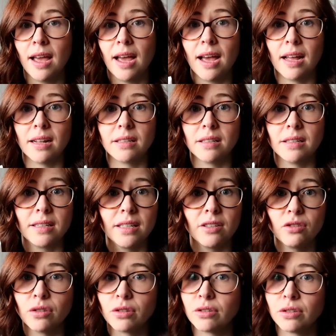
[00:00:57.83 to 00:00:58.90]
and
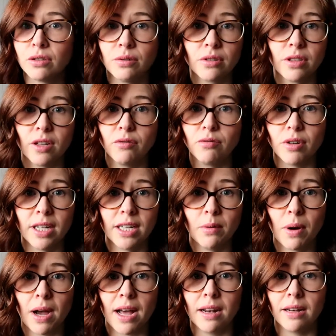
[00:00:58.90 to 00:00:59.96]
this just suits it really
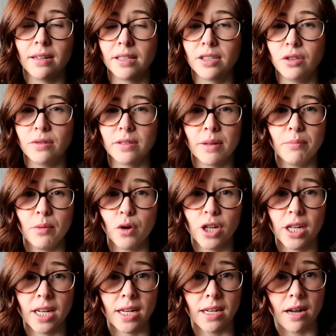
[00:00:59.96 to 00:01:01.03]
well. Use it morning and